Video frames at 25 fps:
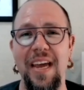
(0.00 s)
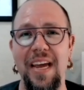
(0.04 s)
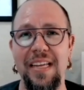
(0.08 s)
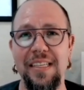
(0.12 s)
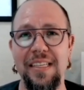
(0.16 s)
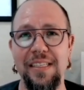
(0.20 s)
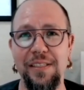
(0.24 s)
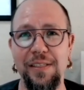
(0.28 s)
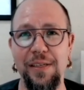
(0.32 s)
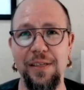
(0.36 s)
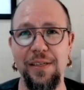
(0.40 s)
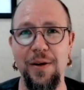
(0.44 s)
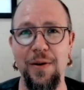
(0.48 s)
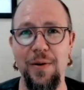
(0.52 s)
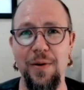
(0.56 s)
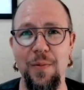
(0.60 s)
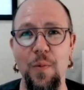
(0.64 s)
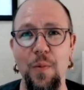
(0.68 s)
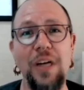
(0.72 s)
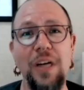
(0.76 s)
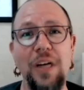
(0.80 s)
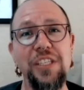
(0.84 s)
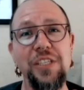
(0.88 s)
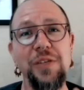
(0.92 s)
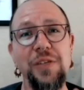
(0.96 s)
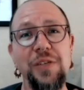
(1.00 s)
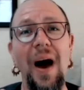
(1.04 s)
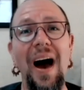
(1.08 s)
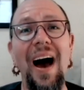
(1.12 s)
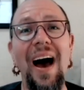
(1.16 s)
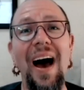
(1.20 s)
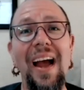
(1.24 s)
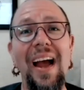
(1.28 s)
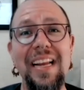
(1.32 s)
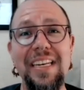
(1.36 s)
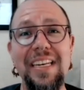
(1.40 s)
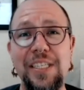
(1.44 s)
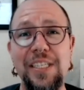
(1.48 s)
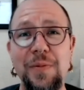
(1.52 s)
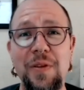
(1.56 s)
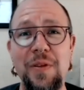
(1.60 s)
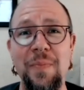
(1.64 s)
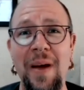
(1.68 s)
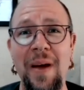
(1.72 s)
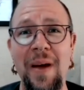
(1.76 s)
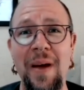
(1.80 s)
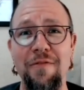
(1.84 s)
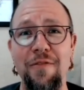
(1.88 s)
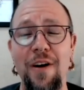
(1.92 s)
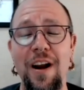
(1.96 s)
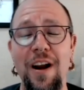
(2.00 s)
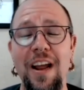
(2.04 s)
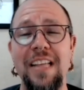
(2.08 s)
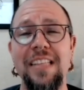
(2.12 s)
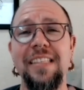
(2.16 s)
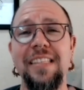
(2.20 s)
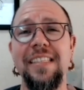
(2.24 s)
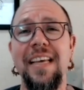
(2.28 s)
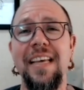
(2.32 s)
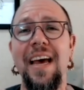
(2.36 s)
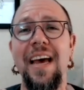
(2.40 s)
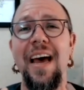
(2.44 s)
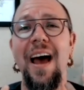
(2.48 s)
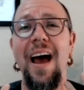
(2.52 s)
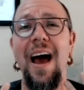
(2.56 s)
And so, what do I do with my friends?